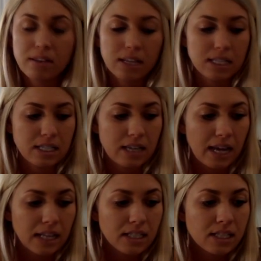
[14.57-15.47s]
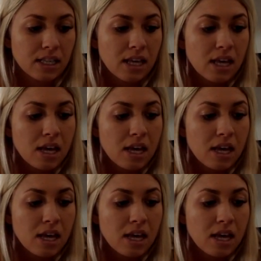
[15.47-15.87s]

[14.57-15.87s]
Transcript: that states,